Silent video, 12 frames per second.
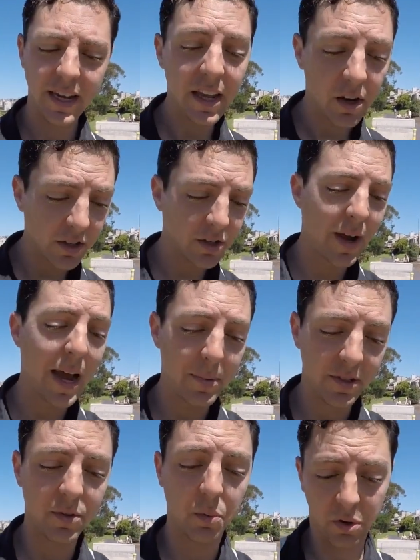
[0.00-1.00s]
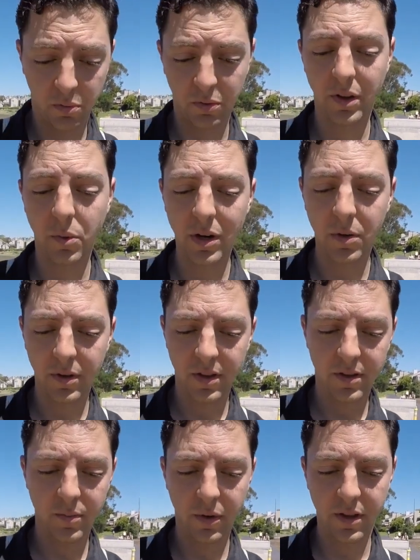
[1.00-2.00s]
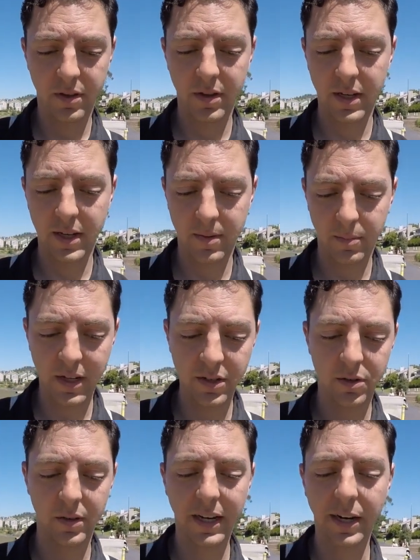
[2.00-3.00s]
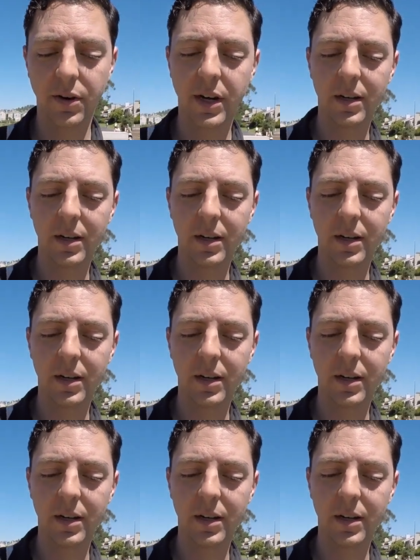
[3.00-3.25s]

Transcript: It also happens to work really well with with um, internally geared